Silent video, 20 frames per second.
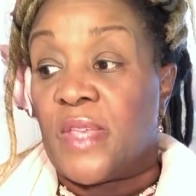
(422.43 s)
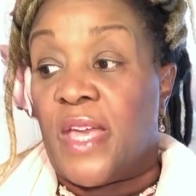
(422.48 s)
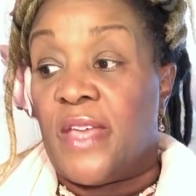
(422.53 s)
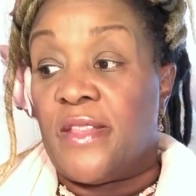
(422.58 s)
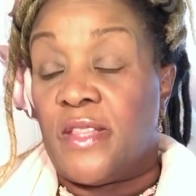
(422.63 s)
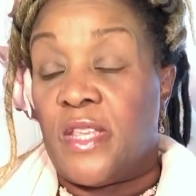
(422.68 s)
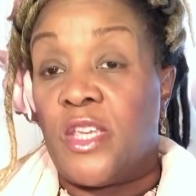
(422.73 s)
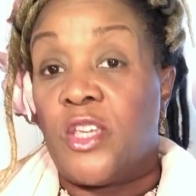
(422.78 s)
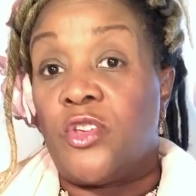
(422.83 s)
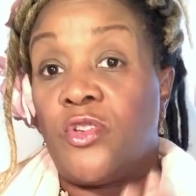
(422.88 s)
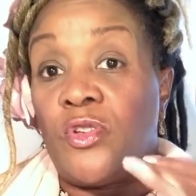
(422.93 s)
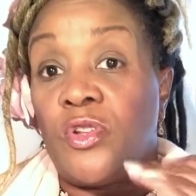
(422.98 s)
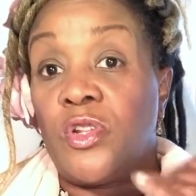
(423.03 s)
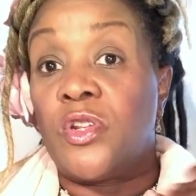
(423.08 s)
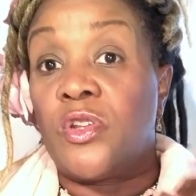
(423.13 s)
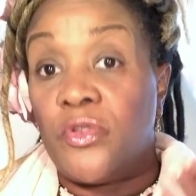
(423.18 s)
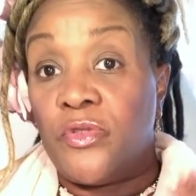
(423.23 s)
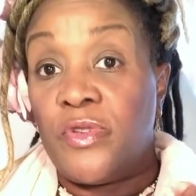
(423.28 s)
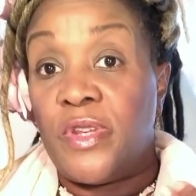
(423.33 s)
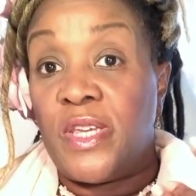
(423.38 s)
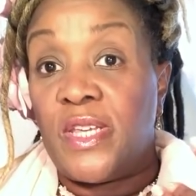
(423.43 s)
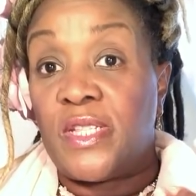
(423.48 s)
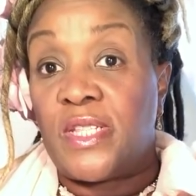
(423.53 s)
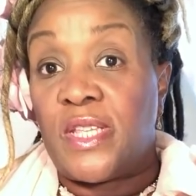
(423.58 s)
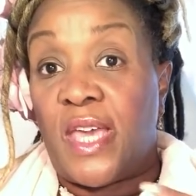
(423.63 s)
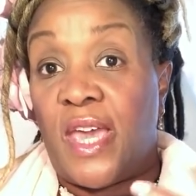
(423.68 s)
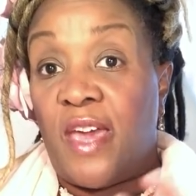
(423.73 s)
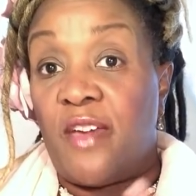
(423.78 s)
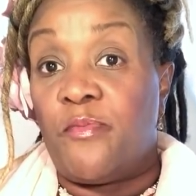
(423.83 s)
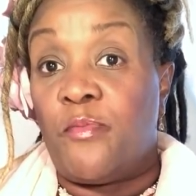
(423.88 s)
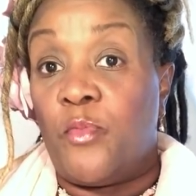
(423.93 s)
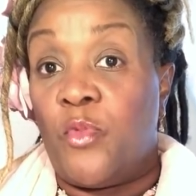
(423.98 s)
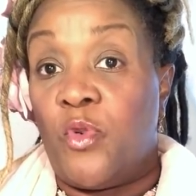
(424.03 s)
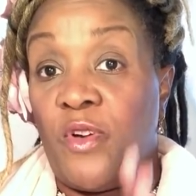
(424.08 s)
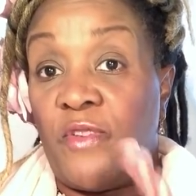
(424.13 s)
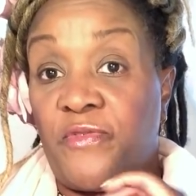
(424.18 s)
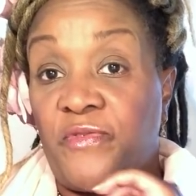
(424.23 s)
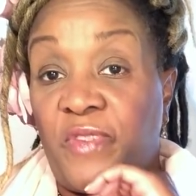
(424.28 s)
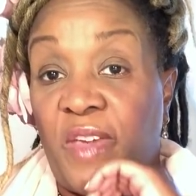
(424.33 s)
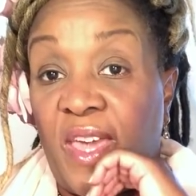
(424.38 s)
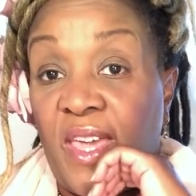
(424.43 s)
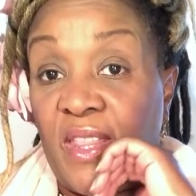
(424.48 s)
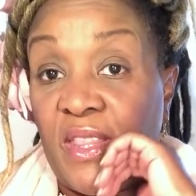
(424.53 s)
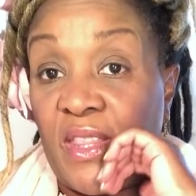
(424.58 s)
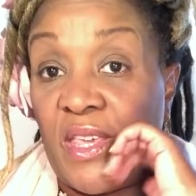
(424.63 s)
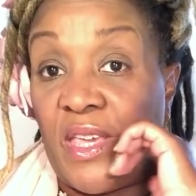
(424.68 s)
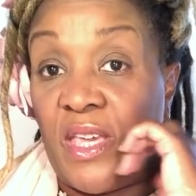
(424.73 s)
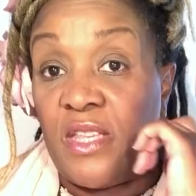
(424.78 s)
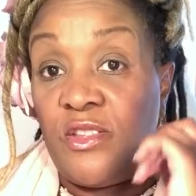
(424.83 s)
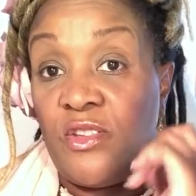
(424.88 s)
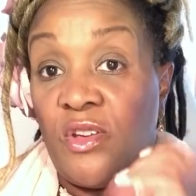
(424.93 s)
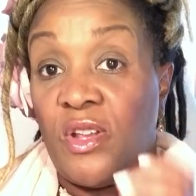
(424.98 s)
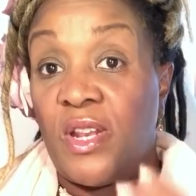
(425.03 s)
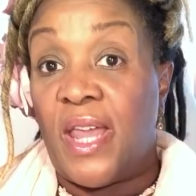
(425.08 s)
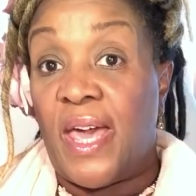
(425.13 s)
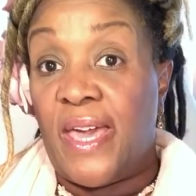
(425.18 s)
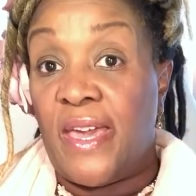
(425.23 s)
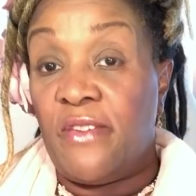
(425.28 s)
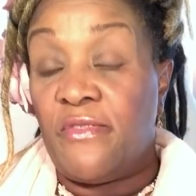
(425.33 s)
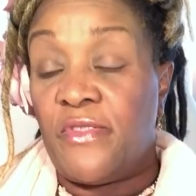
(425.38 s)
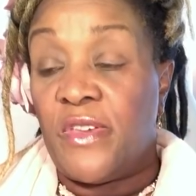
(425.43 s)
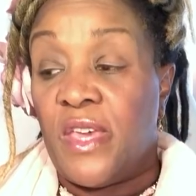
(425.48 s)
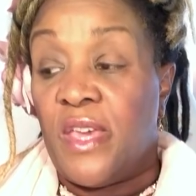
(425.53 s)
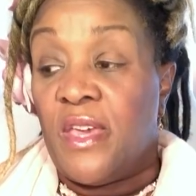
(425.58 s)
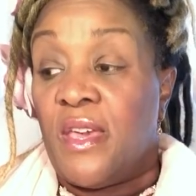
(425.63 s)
I think you're learning to have more faith in your life.